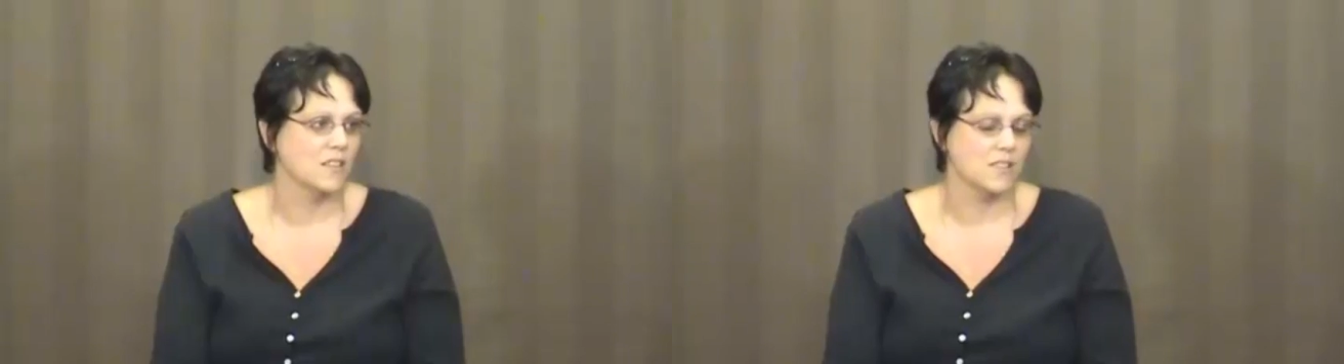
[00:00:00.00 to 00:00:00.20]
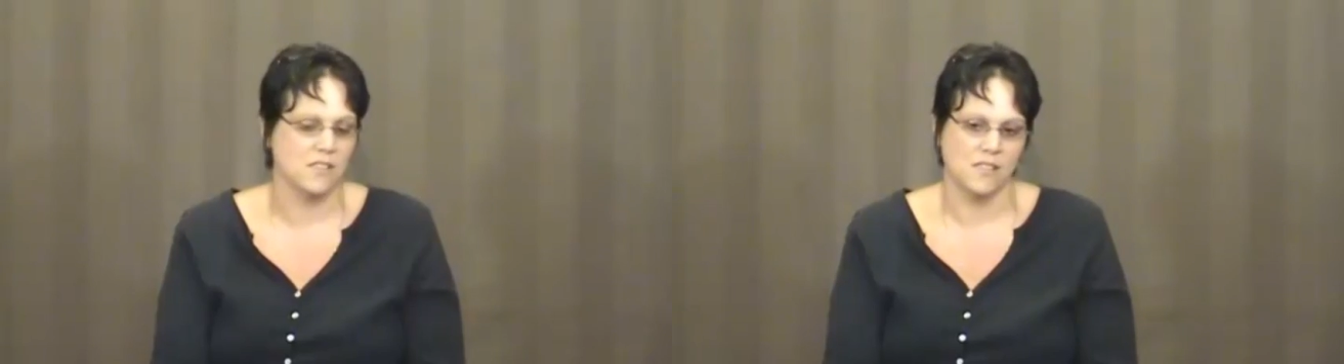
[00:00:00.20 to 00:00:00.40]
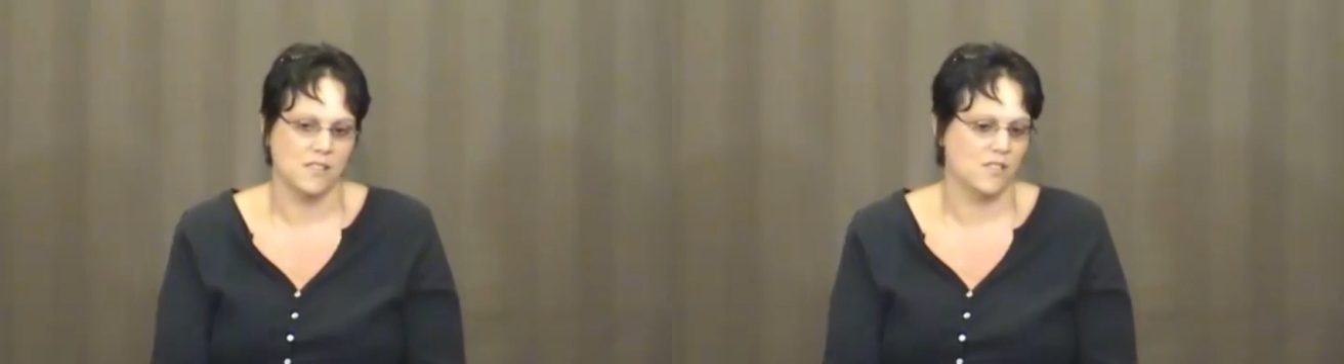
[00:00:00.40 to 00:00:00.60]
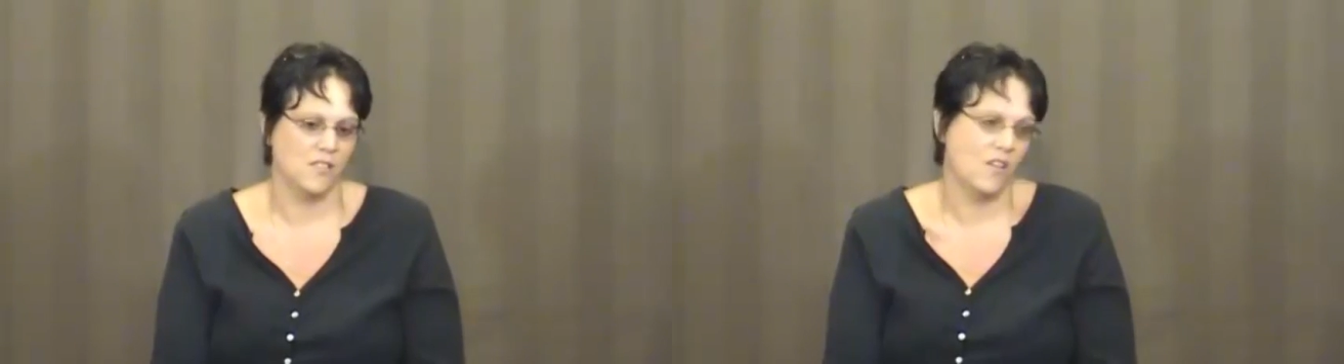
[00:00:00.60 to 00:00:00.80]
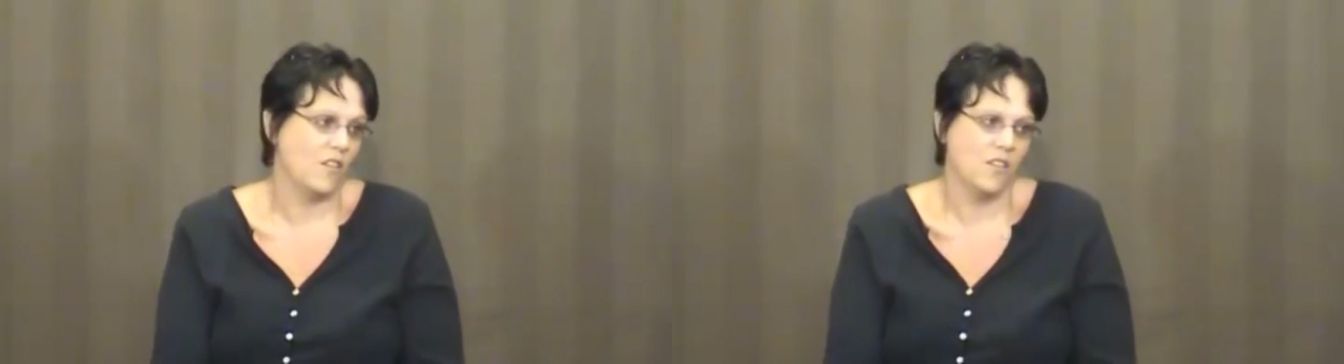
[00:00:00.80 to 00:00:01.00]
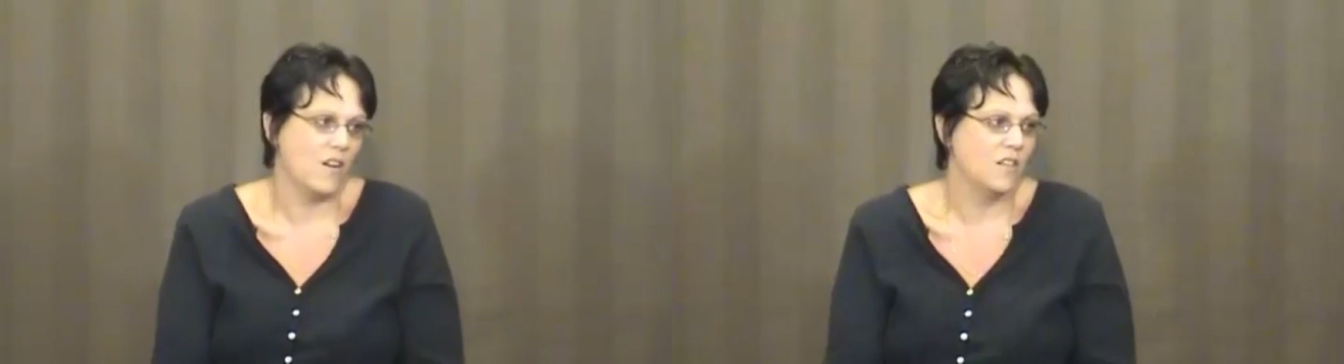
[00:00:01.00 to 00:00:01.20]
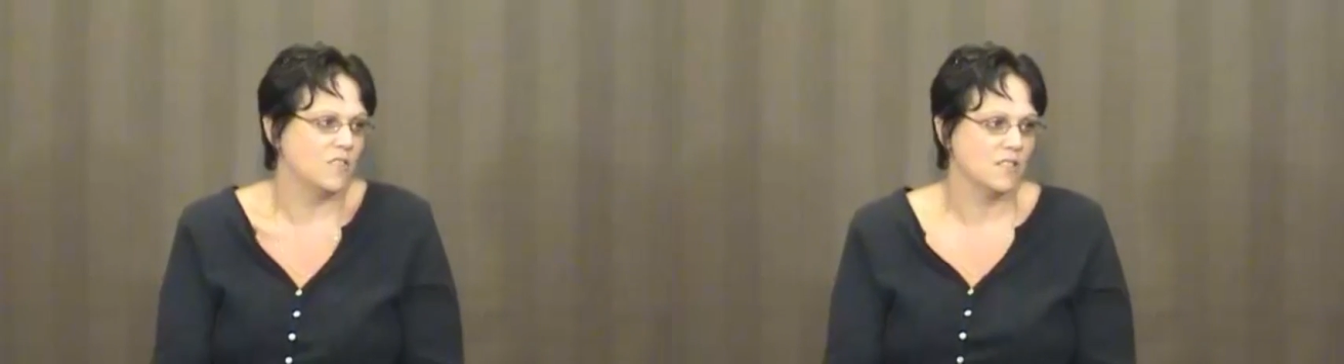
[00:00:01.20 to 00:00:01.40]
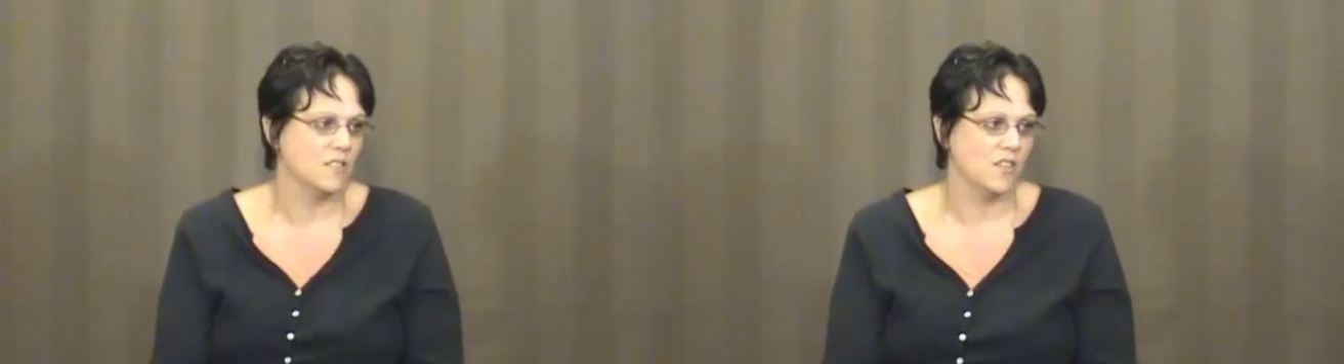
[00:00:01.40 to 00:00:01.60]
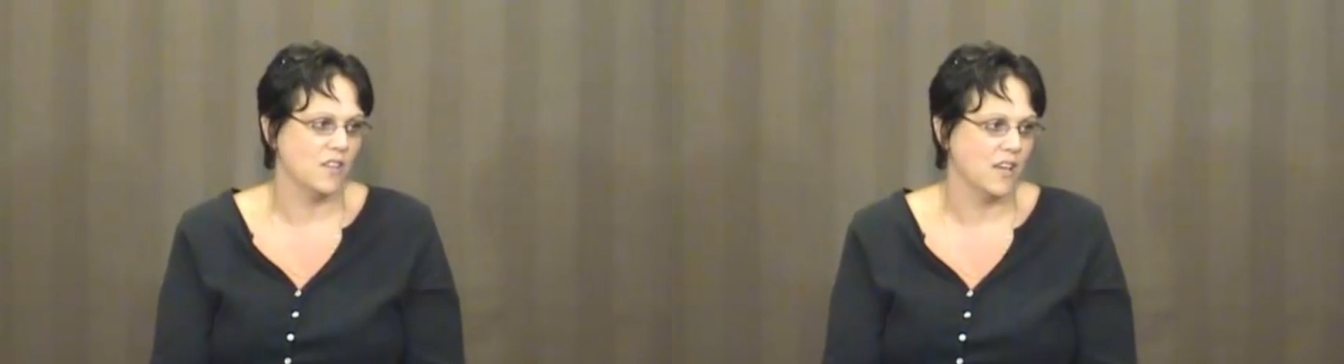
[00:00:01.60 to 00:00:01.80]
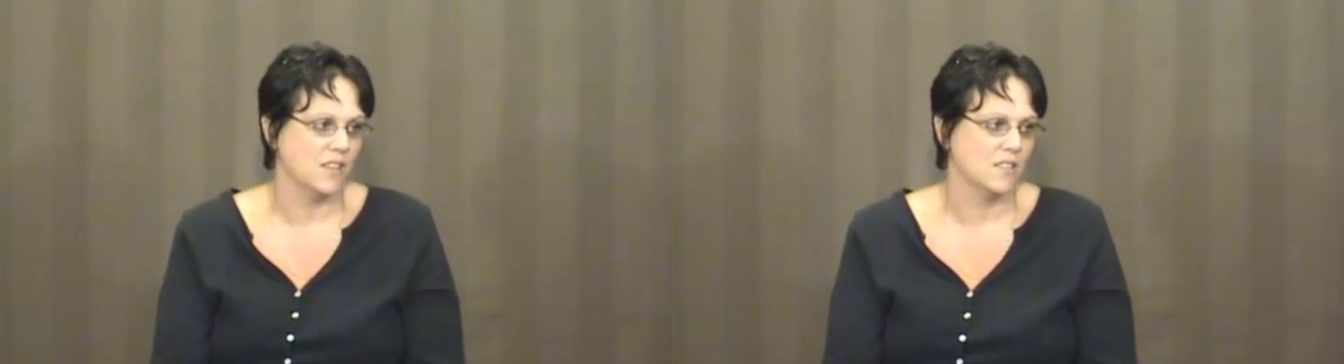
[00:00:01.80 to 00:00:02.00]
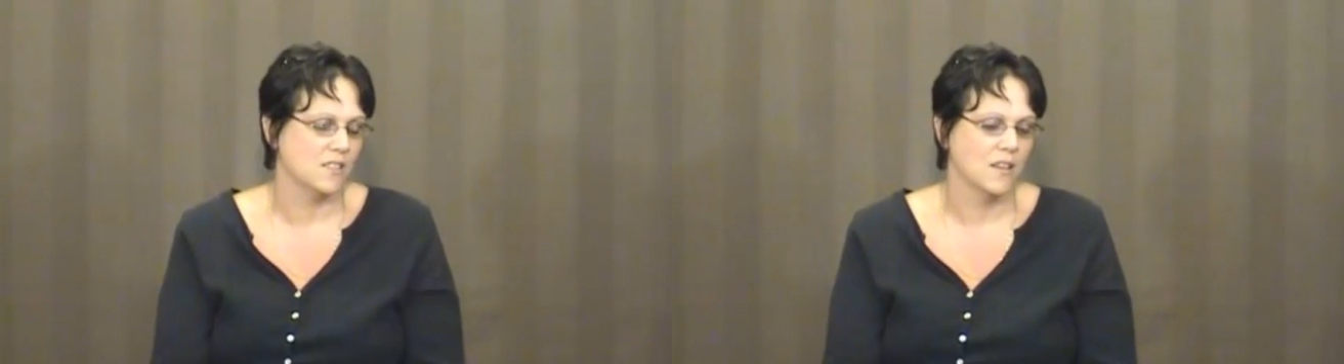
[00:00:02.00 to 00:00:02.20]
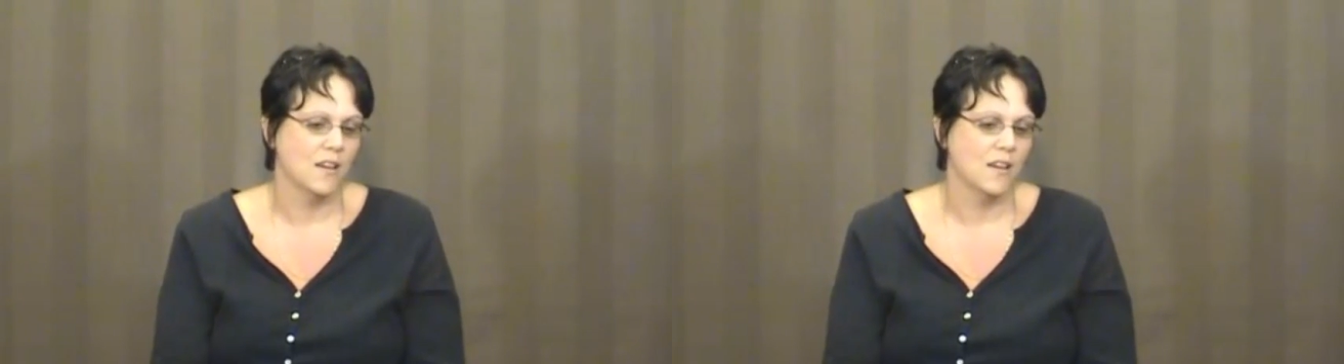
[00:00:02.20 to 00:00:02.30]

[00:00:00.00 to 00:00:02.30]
It's just, you can't do this to your kids.